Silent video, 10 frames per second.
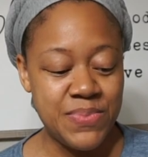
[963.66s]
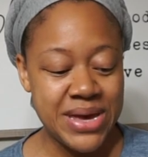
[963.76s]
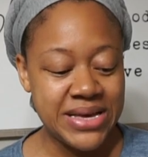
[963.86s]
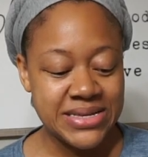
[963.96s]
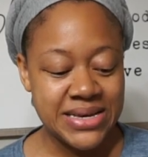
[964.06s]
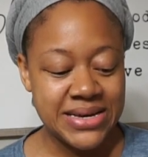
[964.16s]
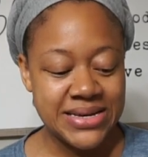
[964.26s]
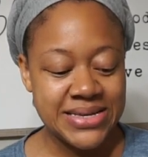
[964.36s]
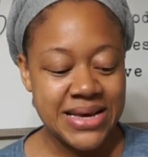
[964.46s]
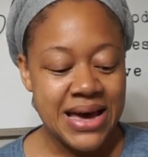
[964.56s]

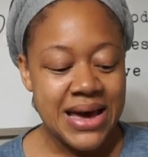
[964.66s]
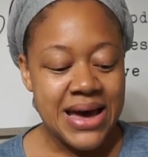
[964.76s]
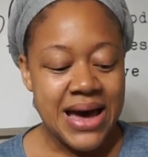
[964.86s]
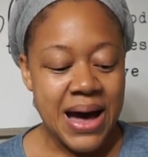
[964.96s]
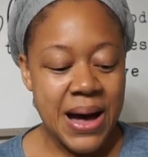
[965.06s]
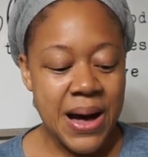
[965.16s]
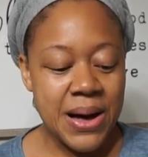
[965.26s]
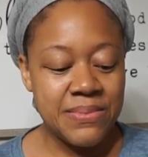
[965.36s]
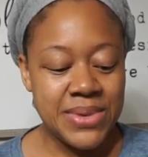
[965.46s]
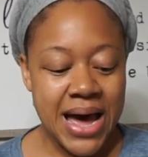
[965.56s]
pieces.
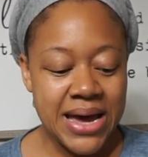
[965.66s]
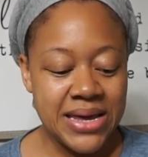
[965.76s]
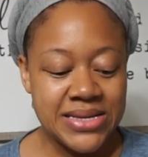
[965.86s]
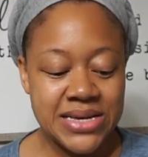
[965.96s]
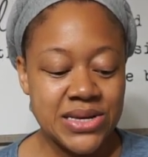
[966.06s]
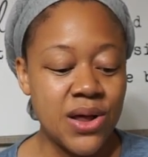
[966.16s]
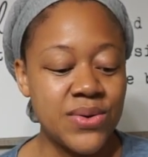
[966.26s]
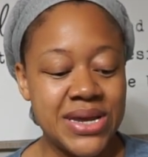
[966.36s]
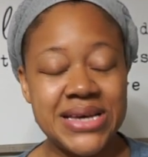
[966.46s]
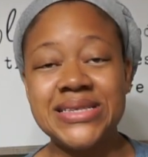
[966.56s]
Um, nine, it says
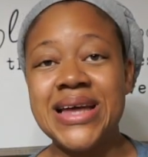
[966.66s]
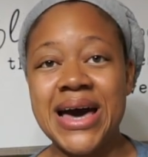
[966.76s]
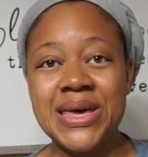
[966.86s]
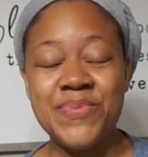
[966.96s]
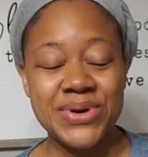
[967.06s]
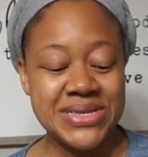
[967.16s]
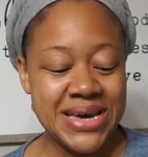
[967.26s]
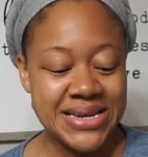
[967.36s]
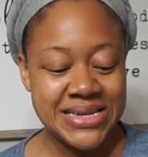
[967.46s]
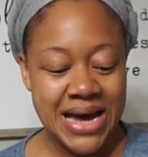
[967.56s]
clothing is
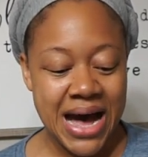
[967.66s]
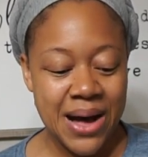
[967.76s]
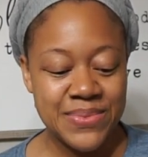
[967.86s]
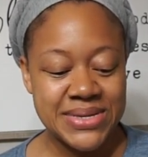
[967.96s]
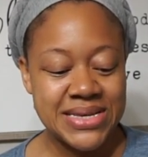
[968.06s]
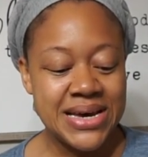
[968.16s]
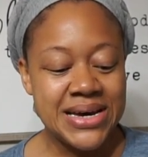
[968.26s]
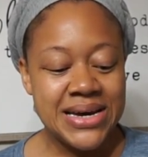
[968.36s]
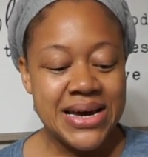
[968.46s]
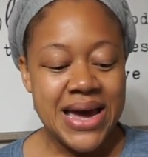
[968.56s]
90% tops,
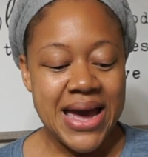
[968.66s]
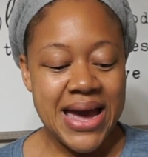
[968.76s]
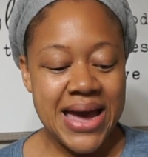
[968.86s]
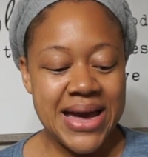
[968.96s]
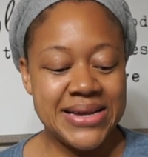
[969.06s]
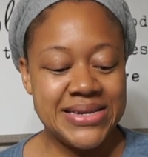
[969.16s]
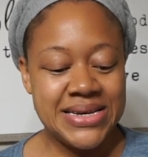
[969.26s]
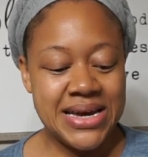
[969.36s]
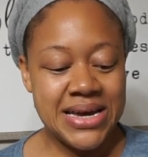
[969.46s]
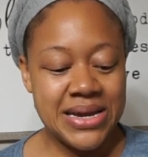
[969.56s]
and
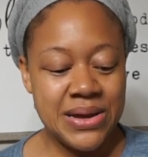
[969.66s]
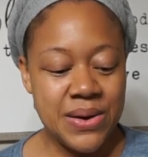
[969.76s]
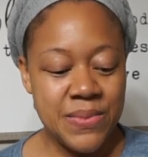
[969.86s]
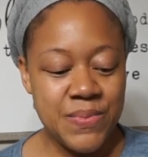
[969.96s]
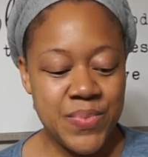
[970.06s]
10%